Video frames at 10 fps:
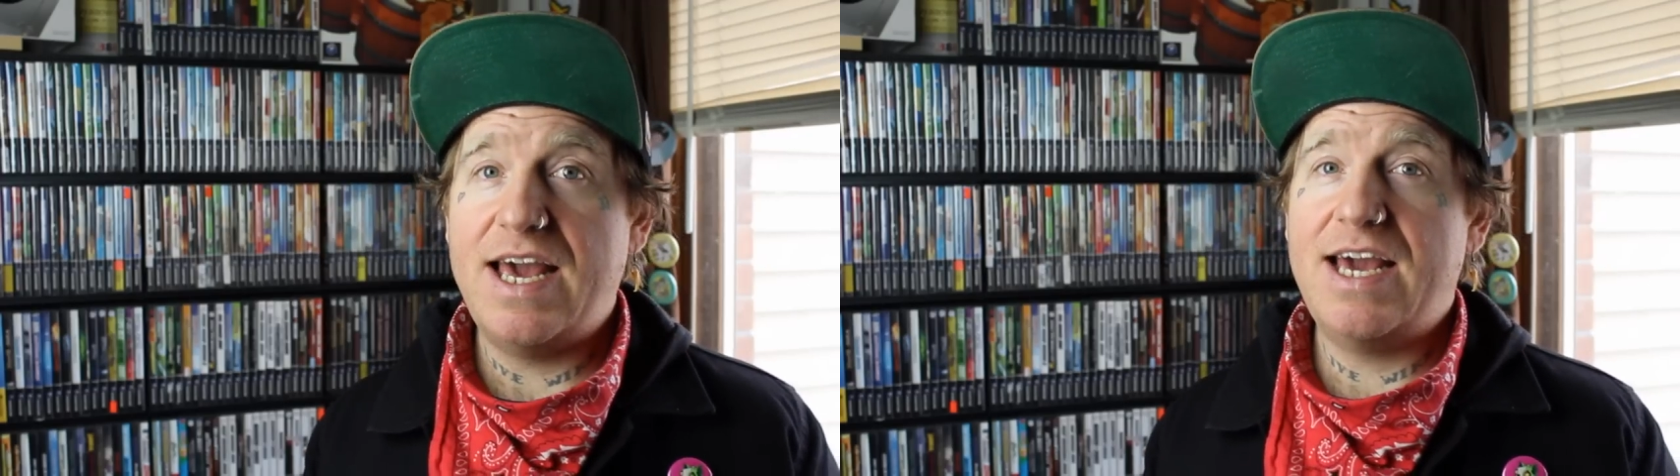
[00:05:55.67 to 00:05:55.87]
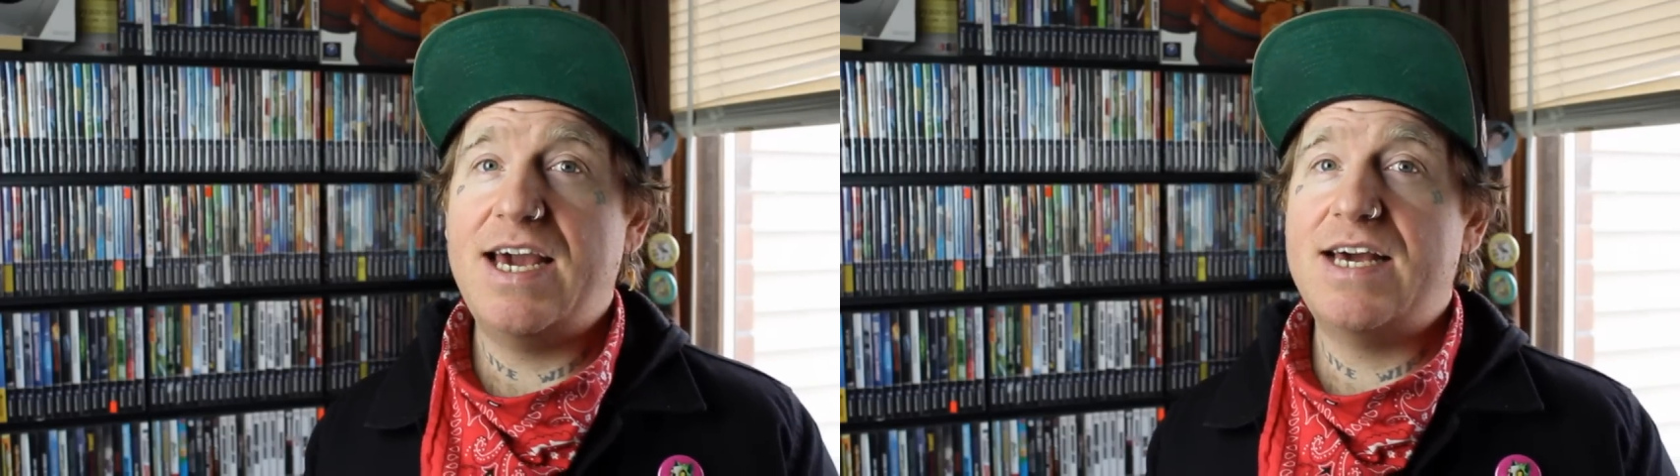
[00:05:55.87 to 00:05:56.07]

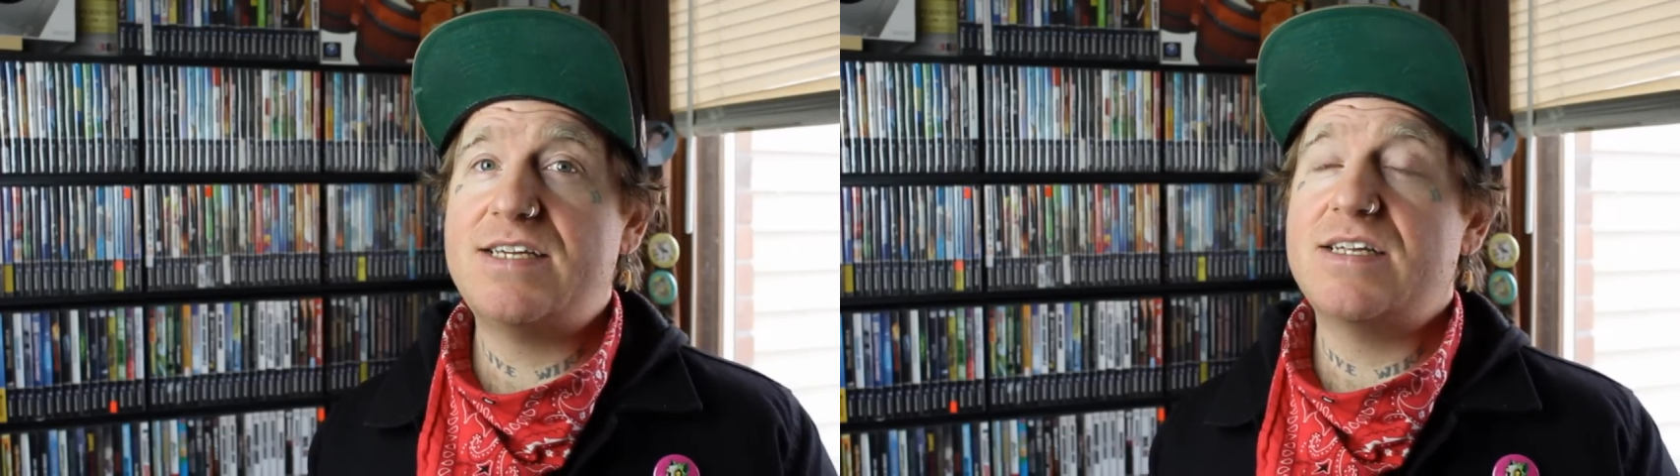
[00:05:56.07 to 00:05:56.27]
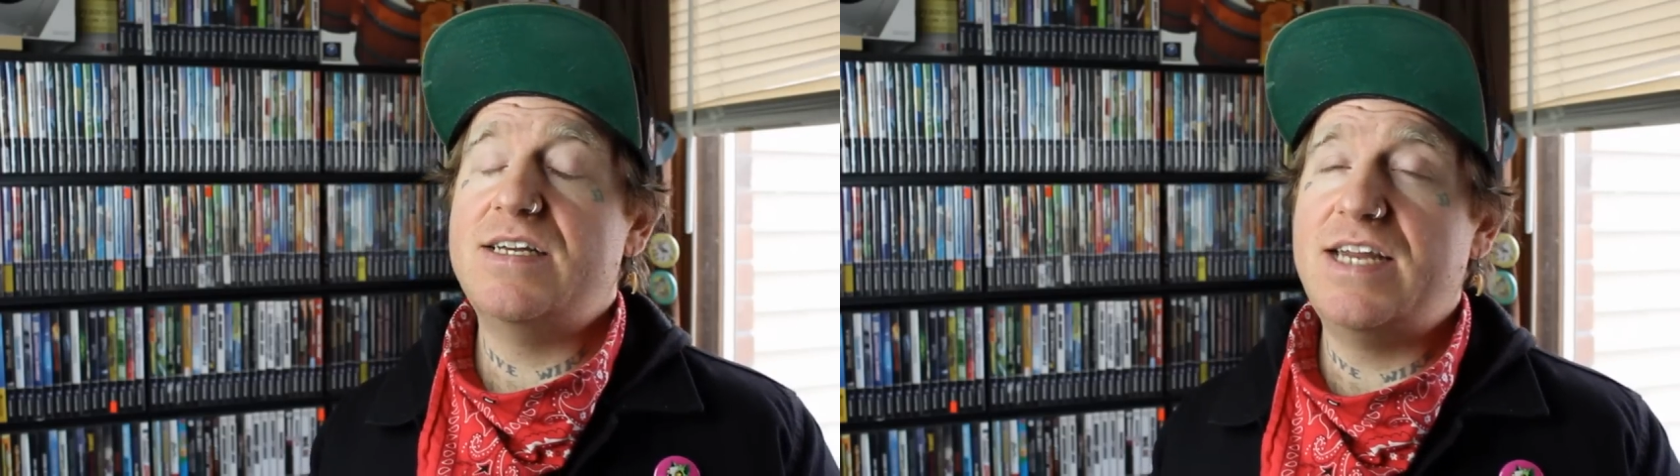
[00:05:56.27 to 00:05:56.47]

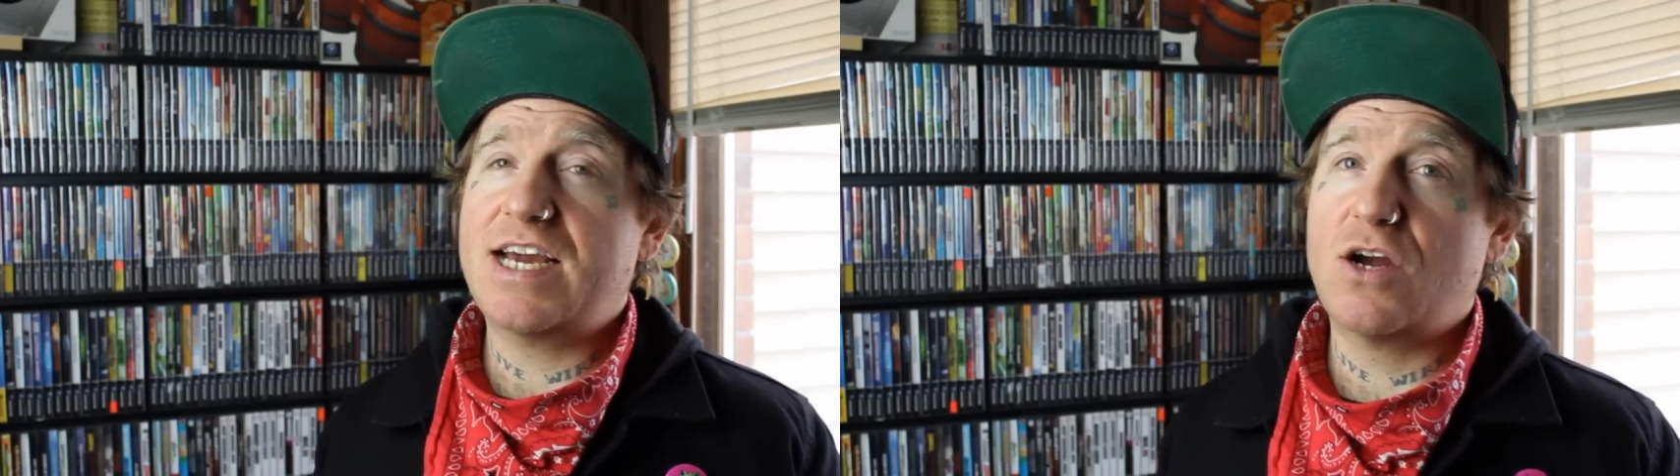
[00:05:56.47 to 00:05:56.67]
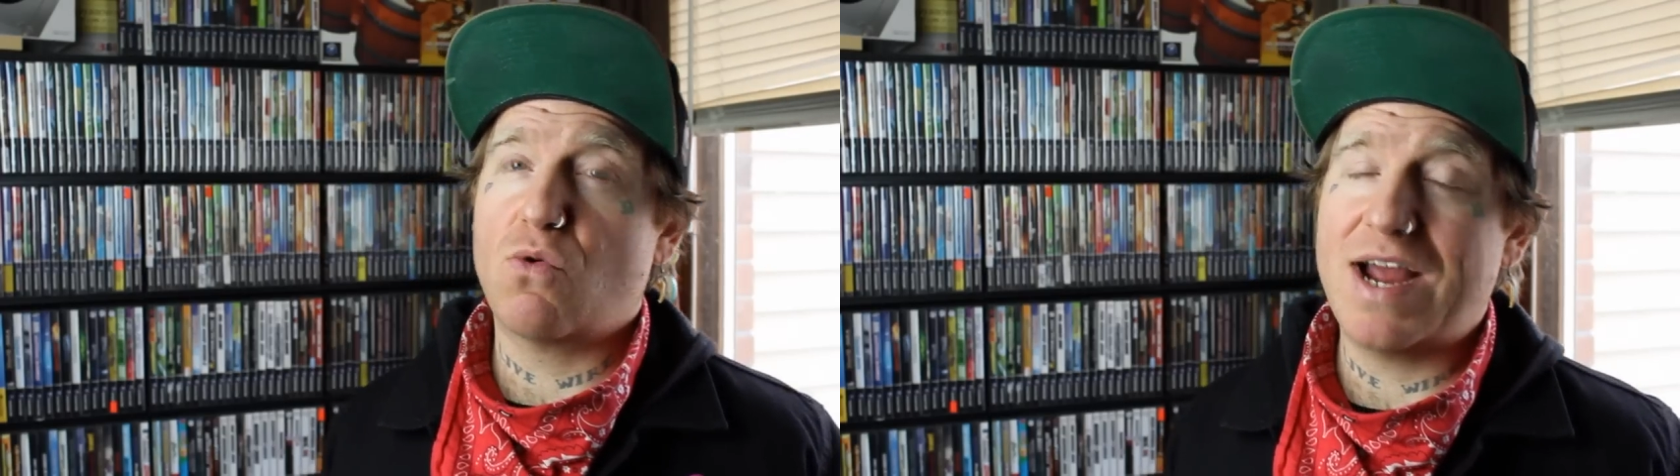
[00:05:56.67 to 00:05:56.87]
and
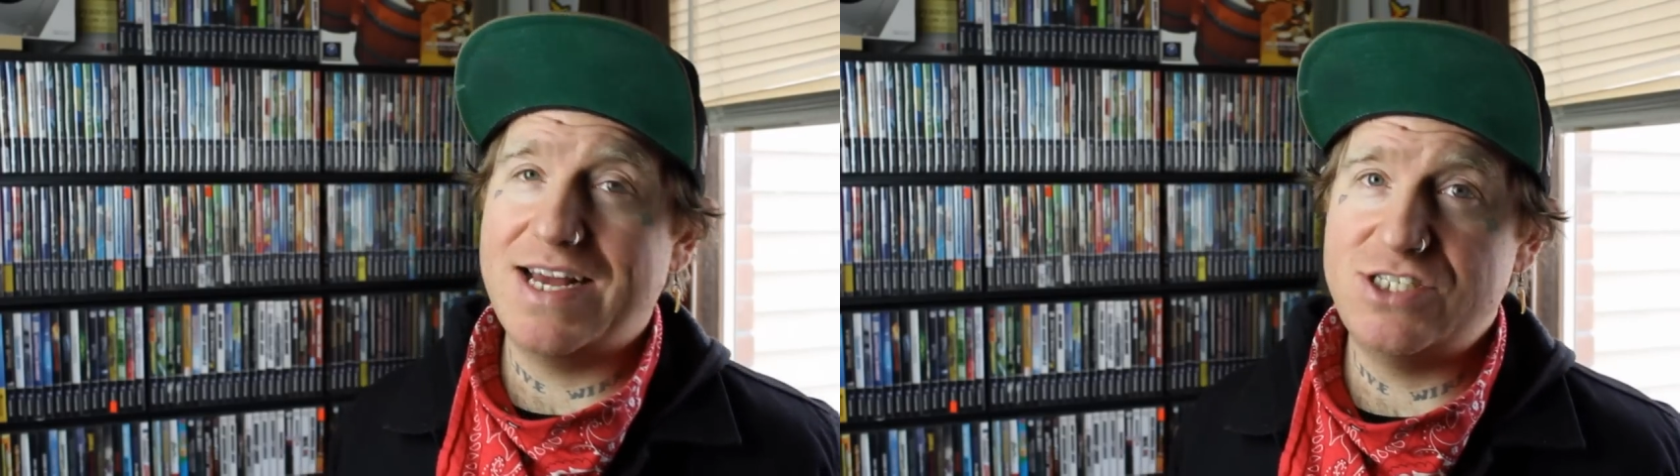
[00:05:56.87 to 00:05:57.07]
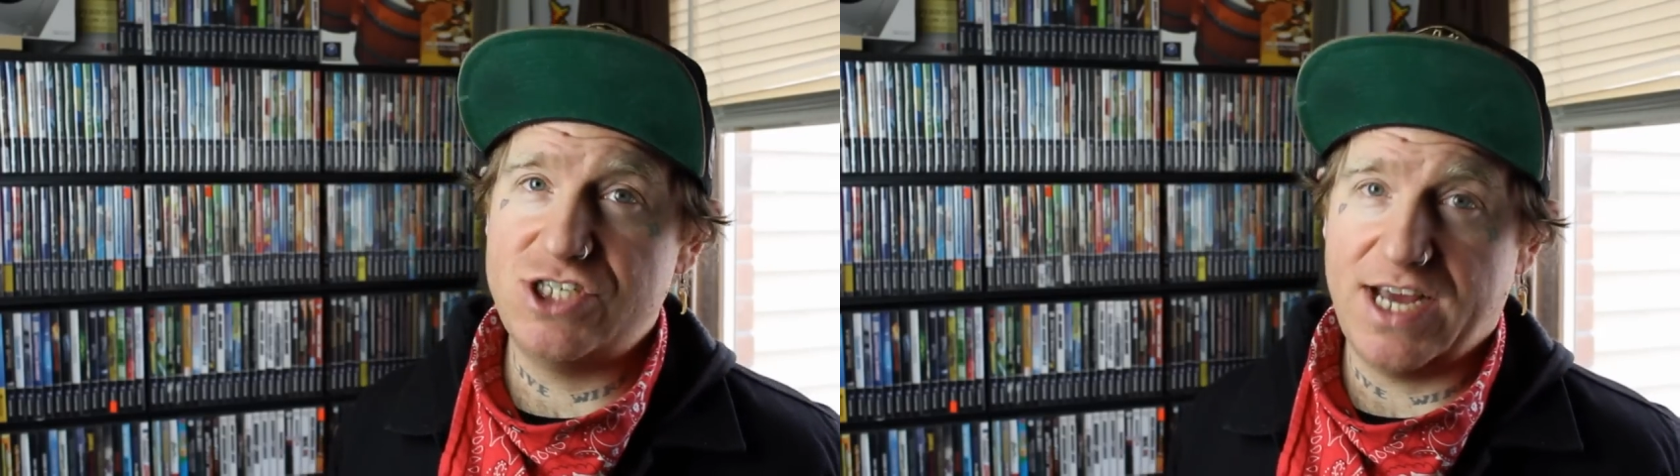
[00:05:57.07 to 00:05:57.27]
Nick
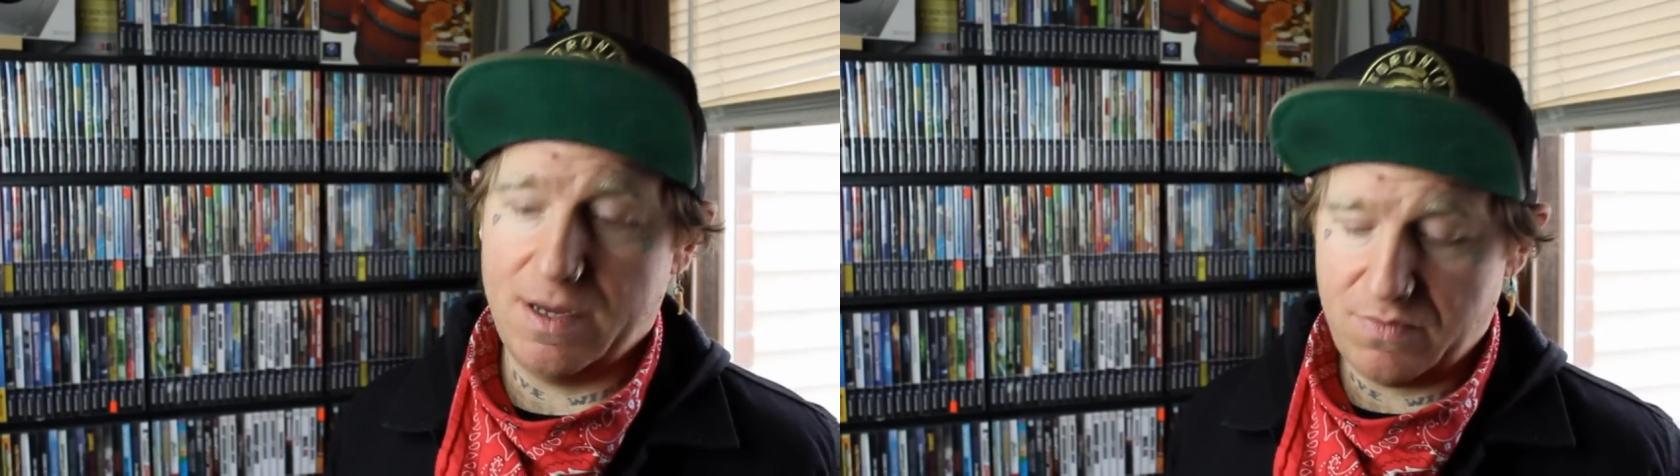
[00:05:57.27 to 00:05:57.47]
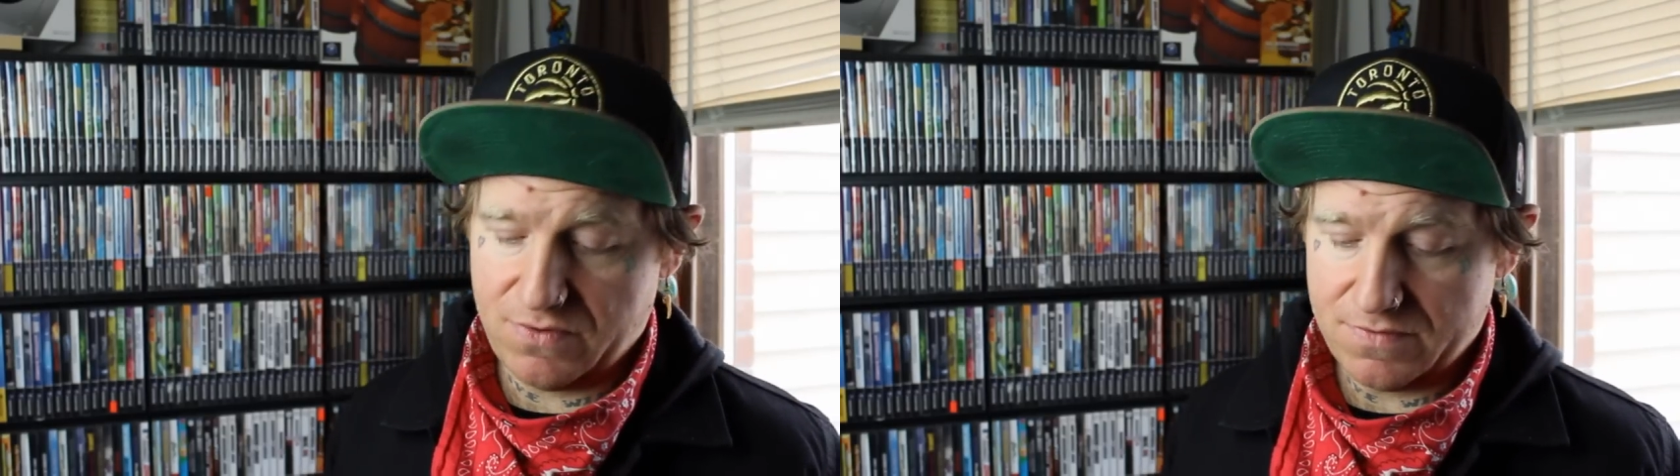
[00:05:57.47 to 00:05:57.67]

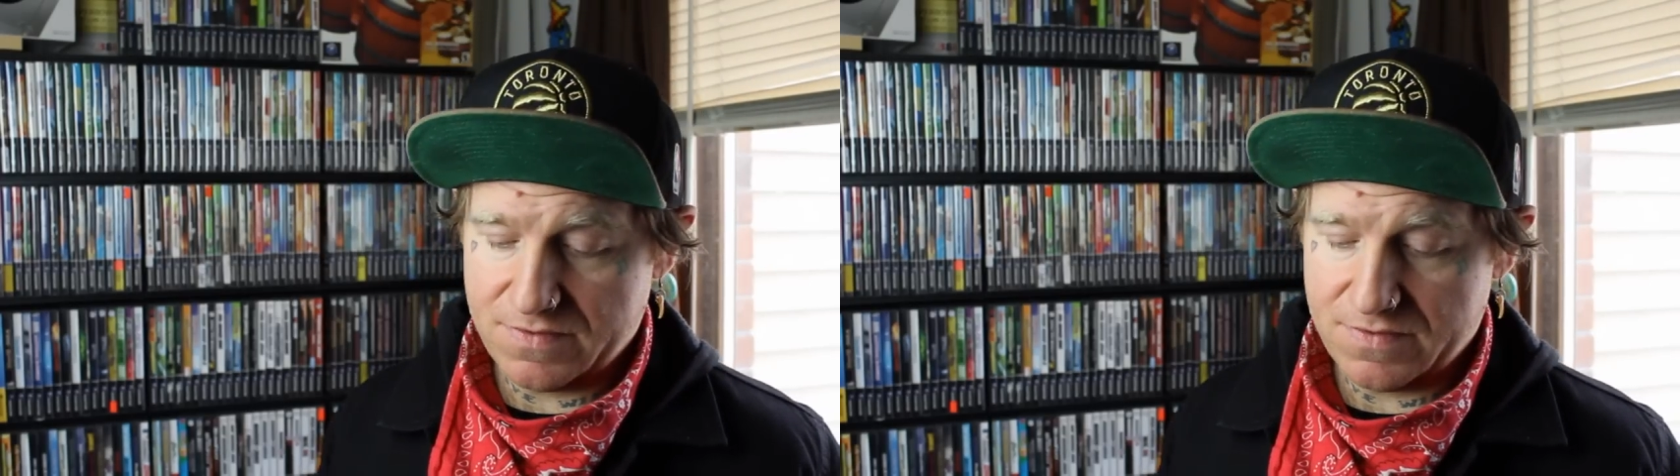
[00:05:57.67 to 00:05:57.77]
Grandchamp.